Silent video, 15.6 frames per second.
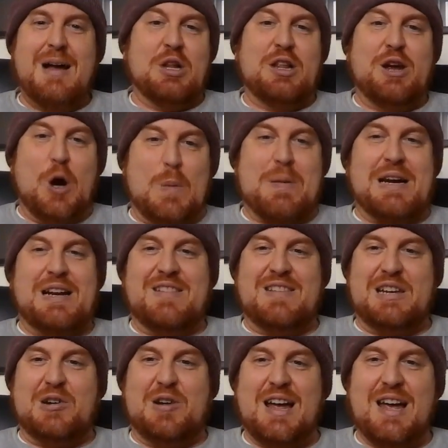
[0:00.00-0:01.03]
I'm really hoping
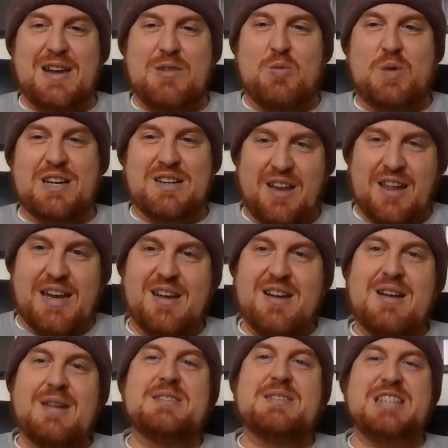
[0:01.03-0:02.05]
in the year ahead we can
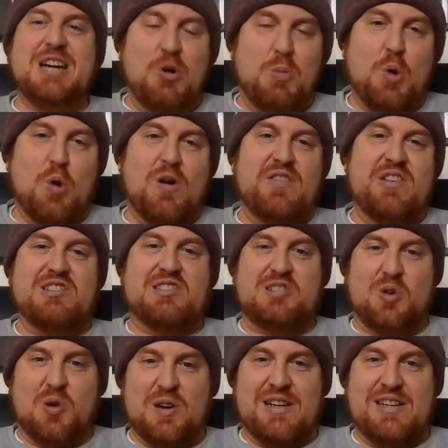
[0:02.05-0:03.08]
like tell more of
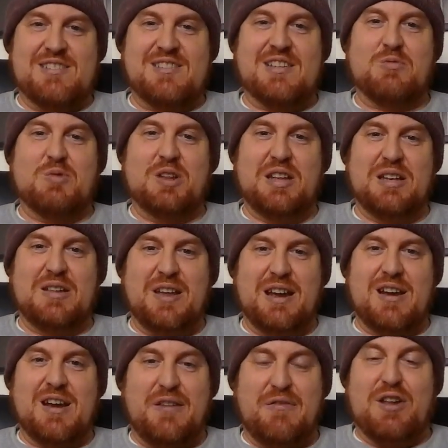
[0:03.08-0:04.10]
these stories and really
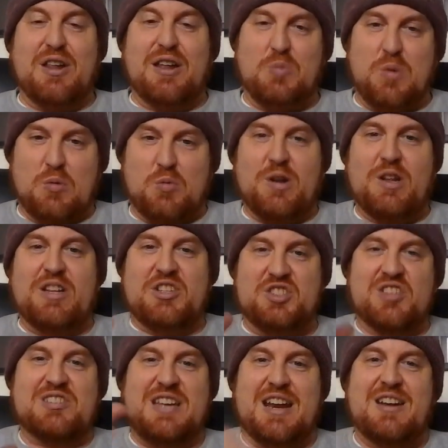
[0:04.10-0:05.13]
like, I feel like we're
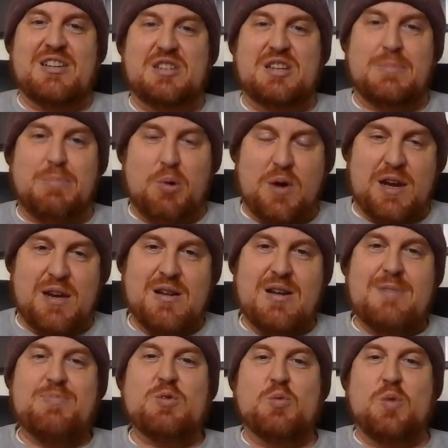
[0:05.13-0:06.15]
really just getting to the
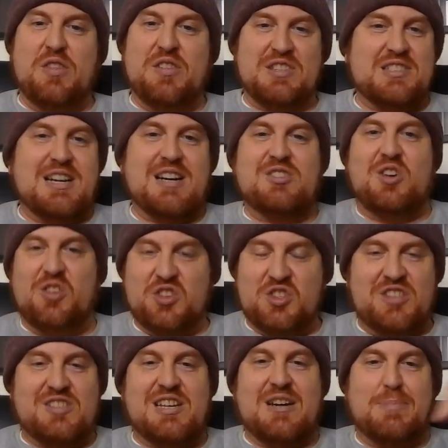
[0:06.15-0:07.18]
point where this
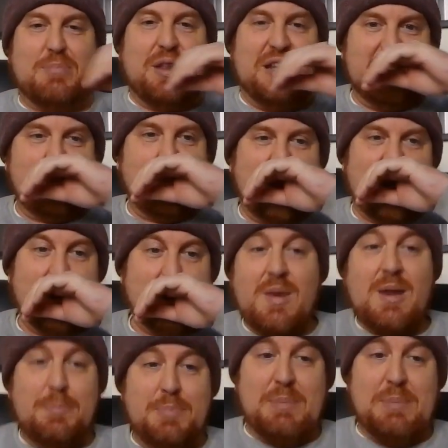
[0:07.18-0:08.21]
technology is at a place where
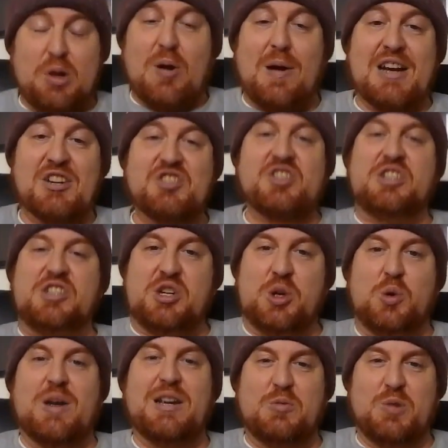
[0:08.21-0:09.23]
people are actually
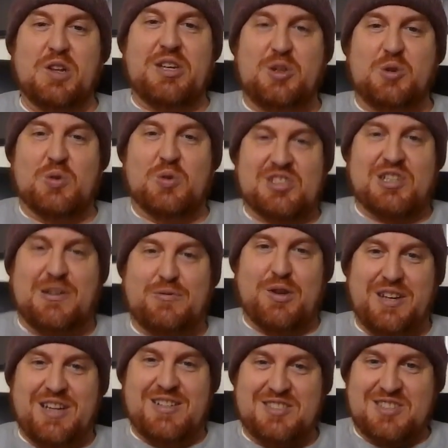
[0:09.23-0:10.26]
doing really cool
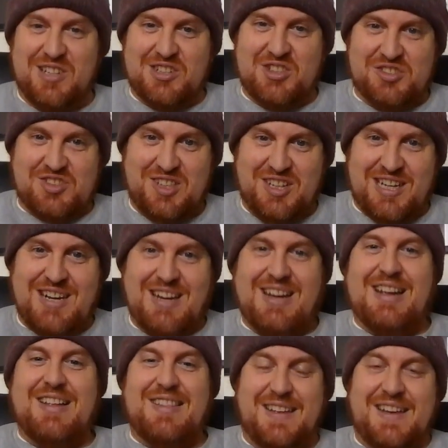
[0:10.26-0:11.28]
stuff with it. It's not just
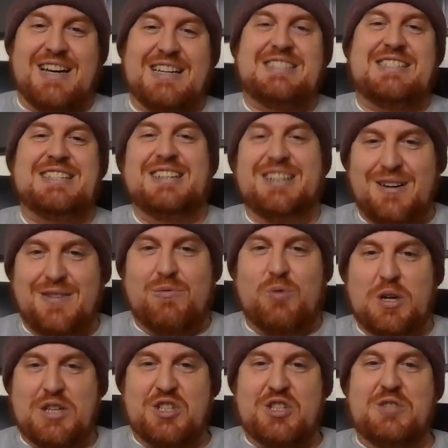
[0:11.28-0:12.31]
like the idea
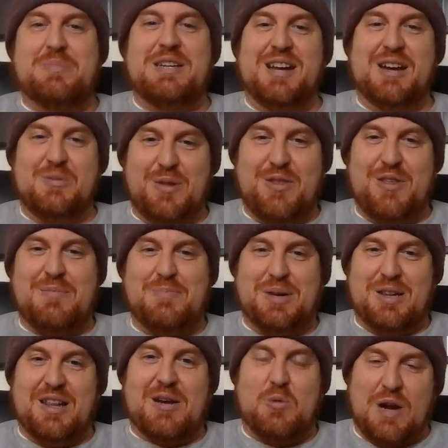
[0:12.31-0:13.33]
of what could be done with
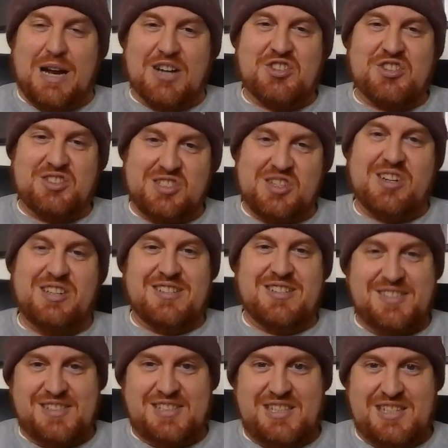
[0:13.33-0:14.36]
it, but like we're actually
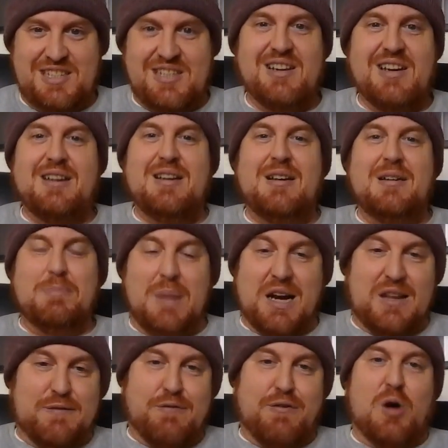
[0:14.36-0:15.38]
starting to see
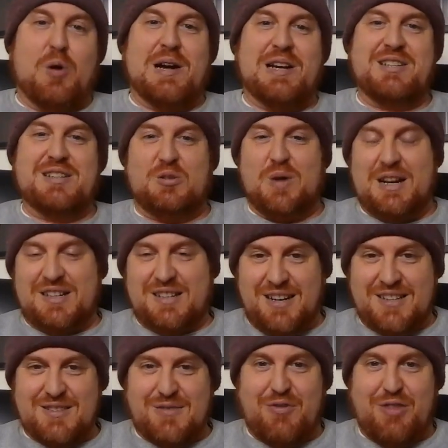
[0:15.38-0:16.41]
money flowing to the
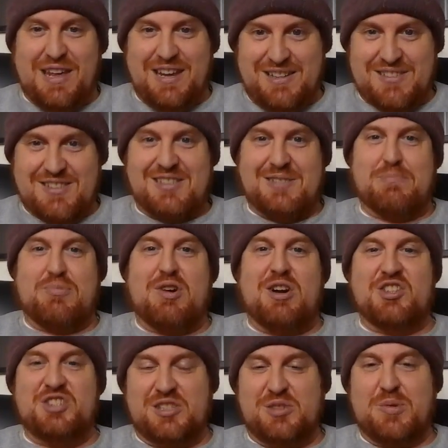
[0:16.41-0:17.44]
right kinds of things and
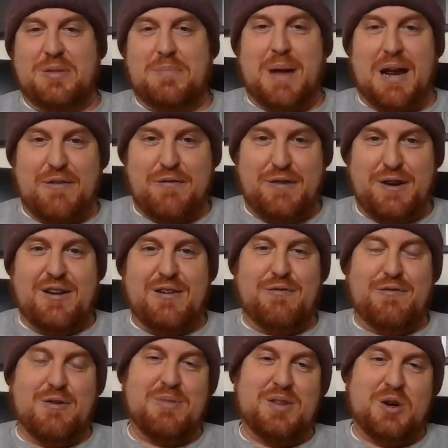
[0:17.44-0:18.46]
projects really
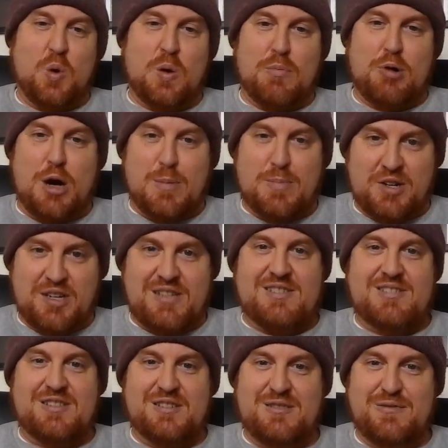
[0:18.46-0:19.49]
benefiting from the core
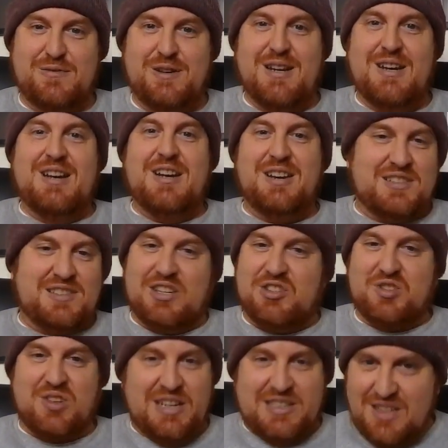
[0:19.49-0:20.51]
properties of
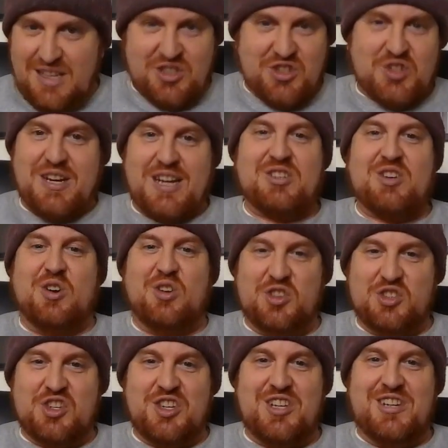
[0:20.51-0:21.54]
decentralized ledger
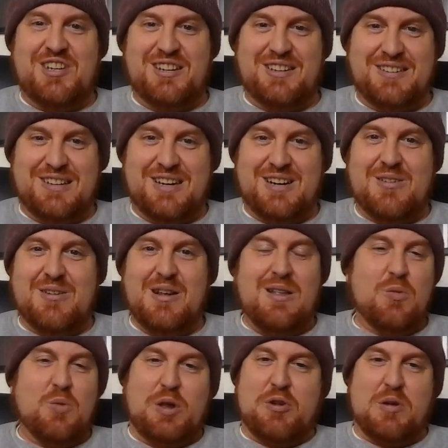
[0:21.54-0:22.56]
technology, and, you
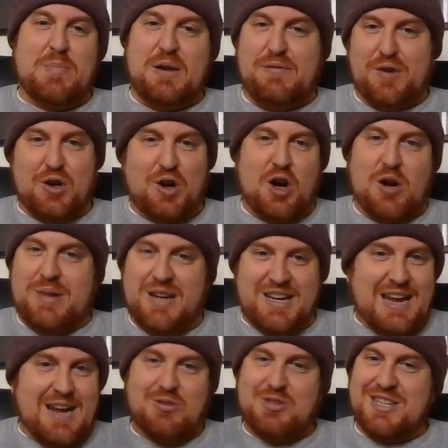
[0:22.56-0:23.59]
know, whether it be for
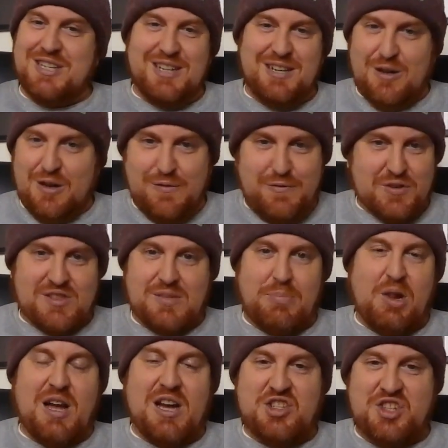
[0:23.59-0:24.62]
carbon accounting or for
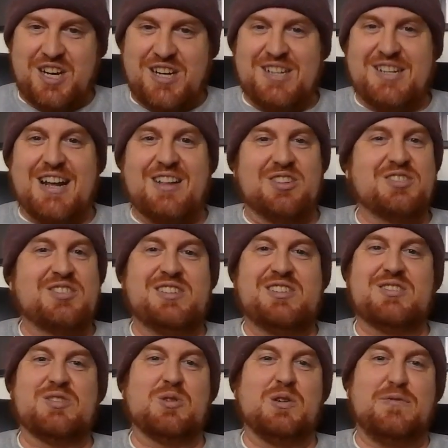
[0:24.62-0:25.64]
supply chain
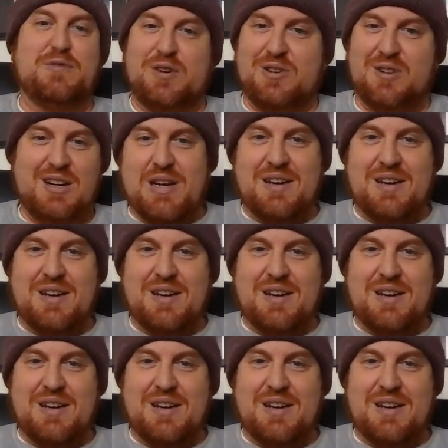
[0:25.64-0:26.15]
analysis or for